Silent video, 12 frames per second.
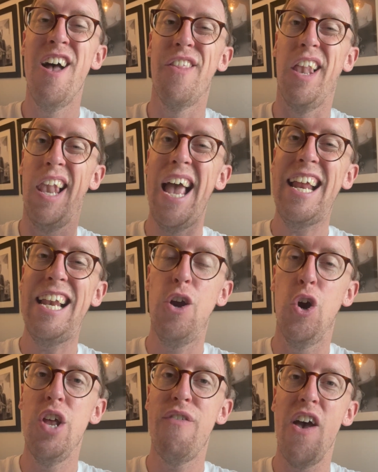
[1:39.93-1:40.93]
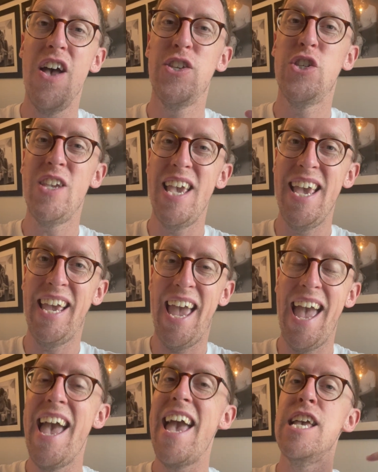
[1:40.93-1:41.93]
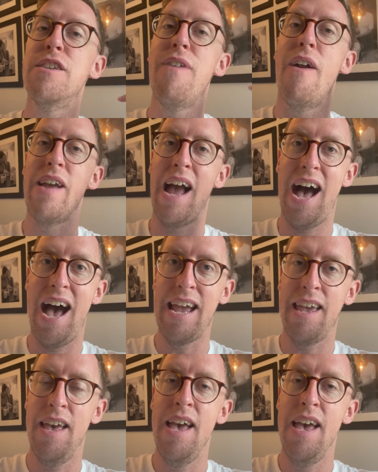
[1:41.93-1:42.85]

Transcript: the likelihood of her seeing it is very high.